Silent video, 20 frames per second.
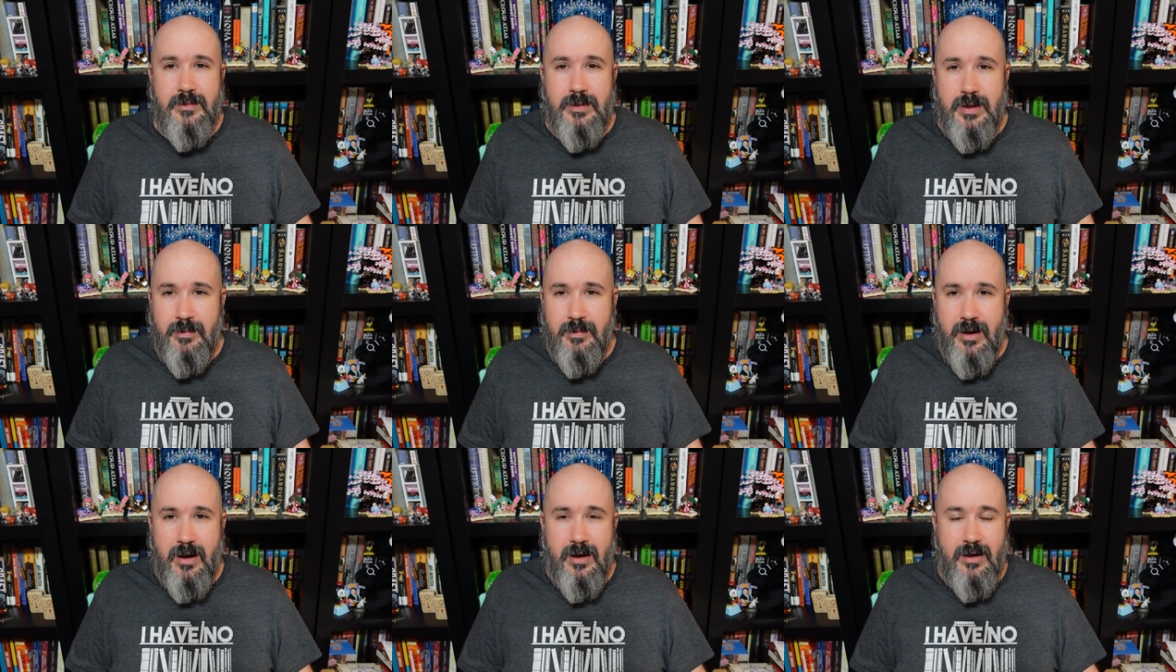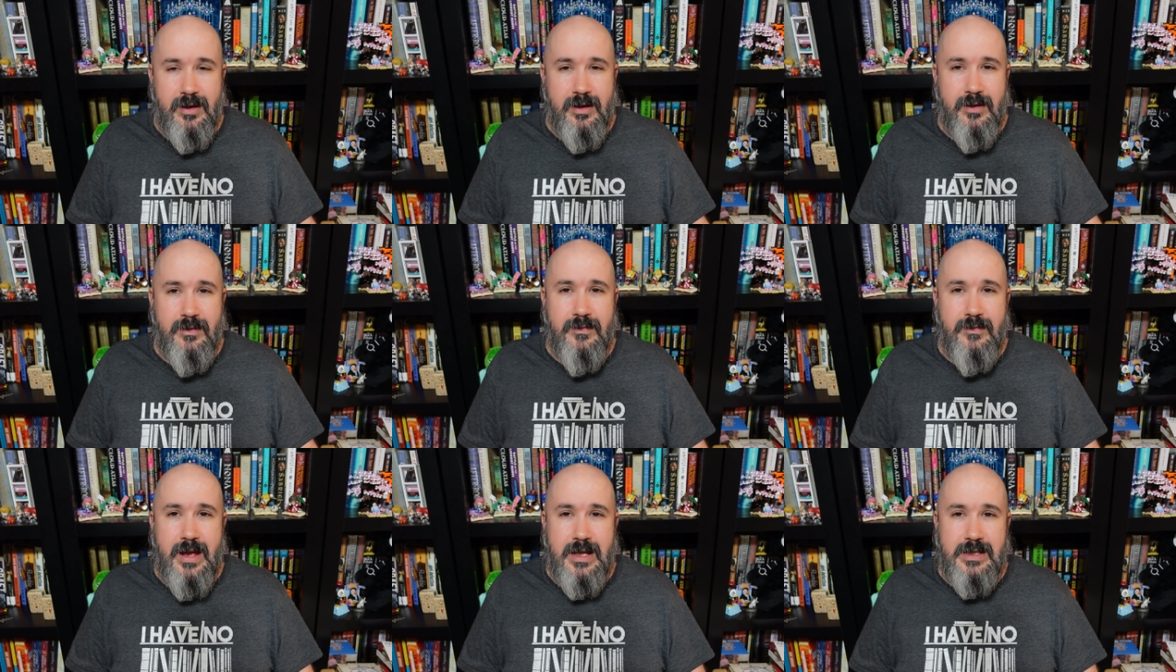to be a part
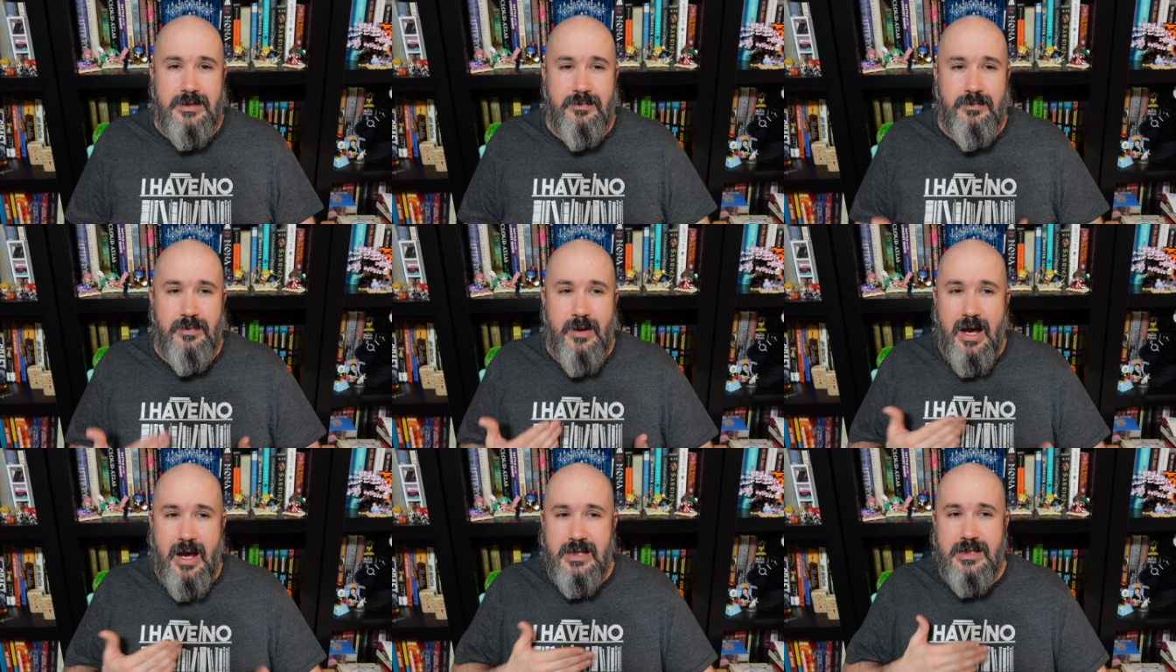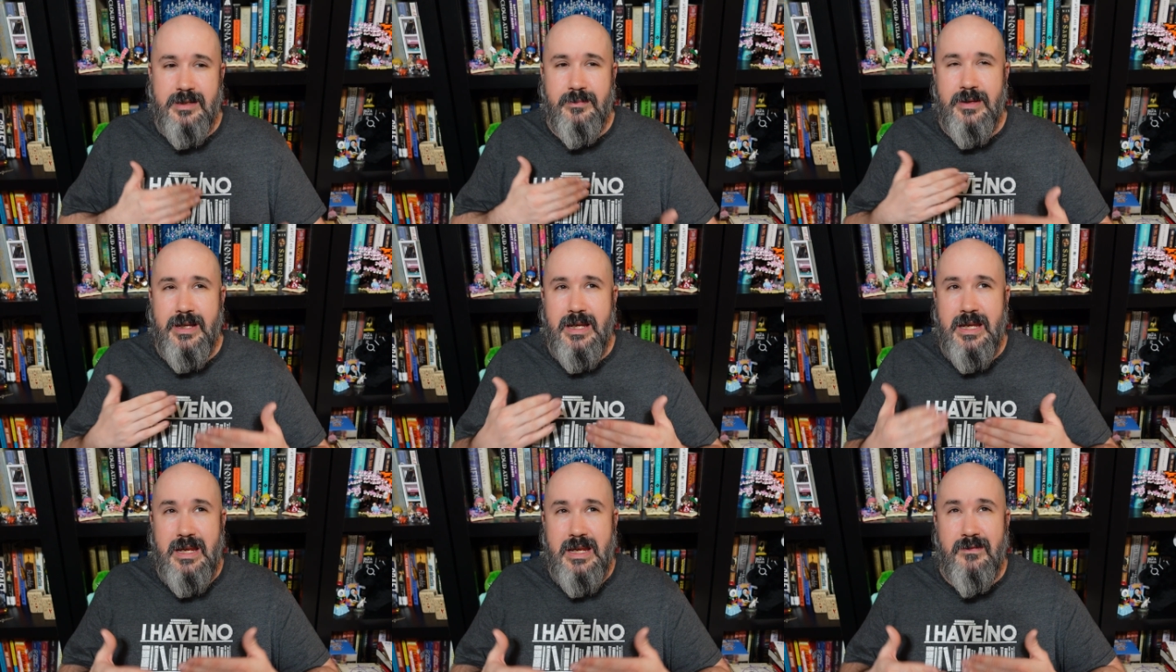of that's
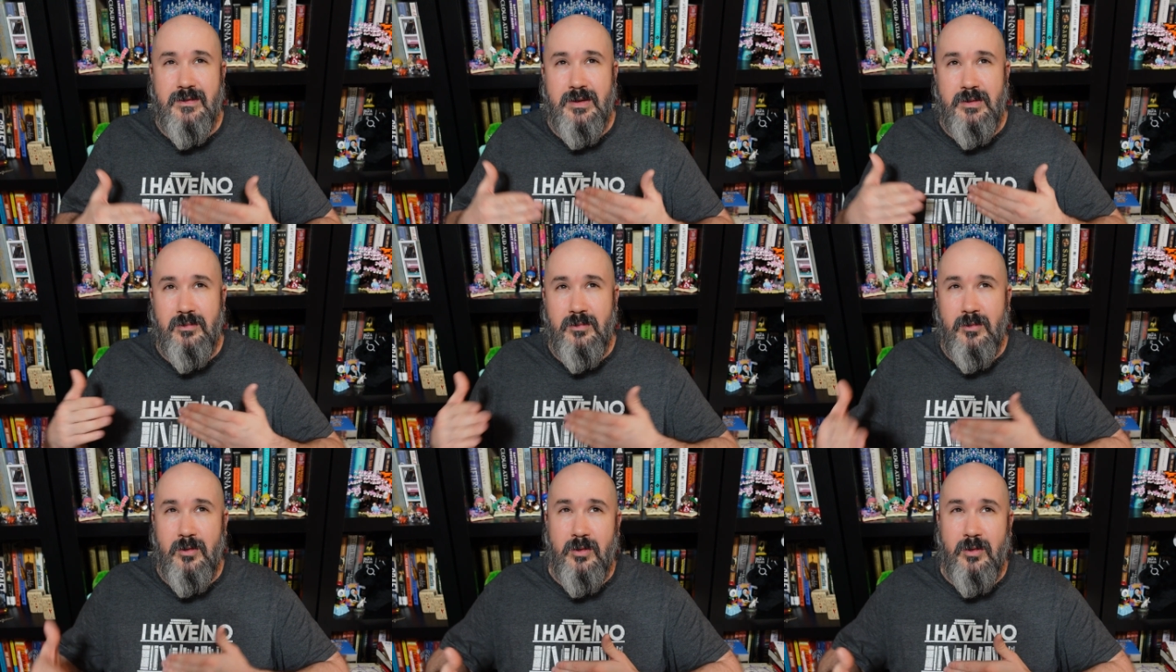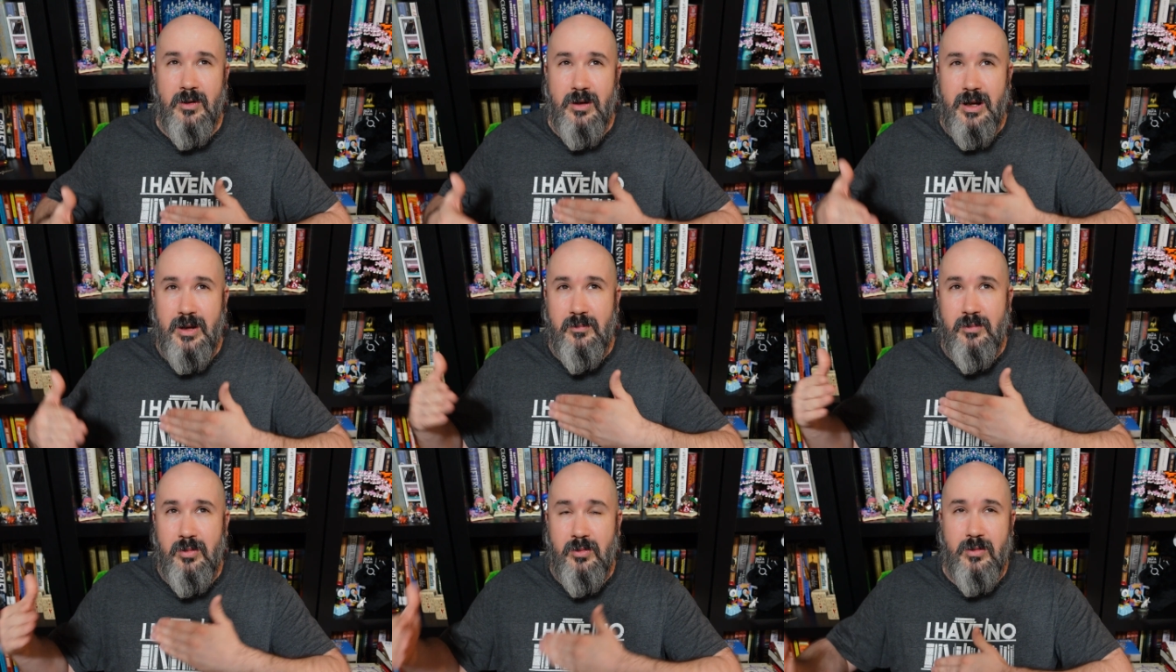possibly even more
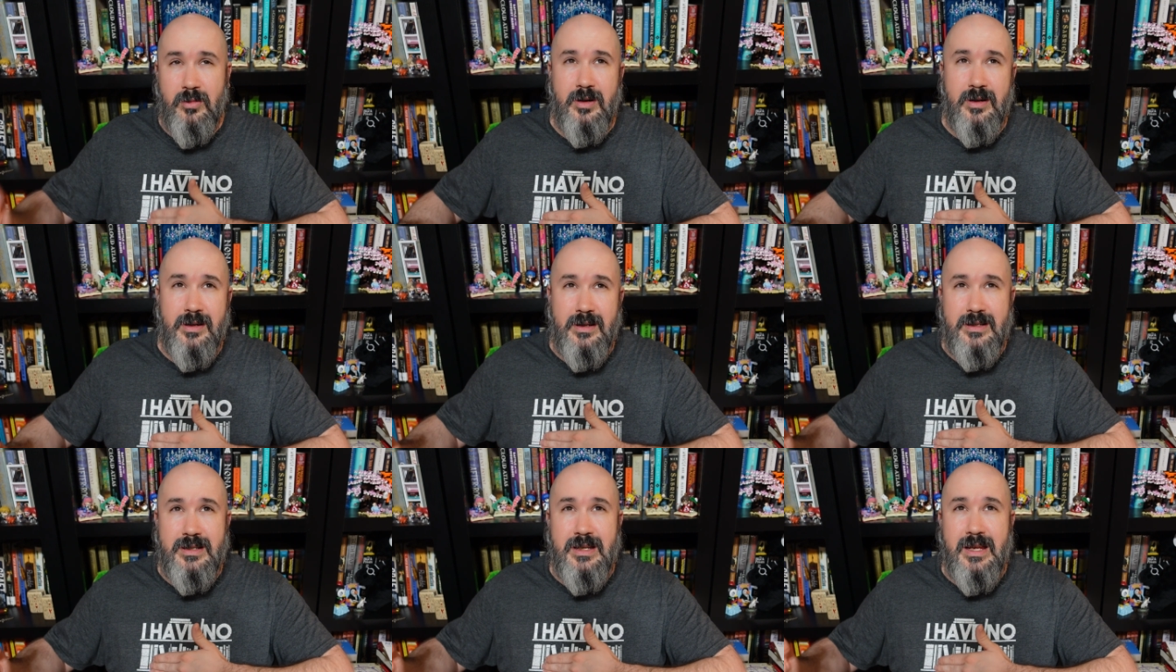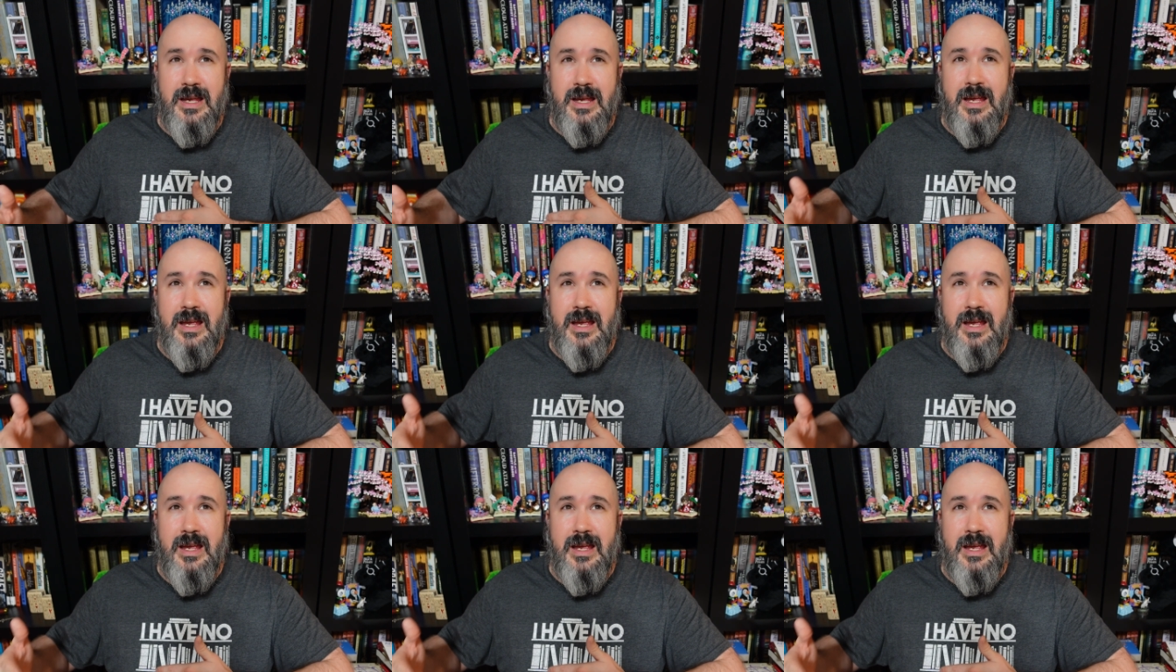important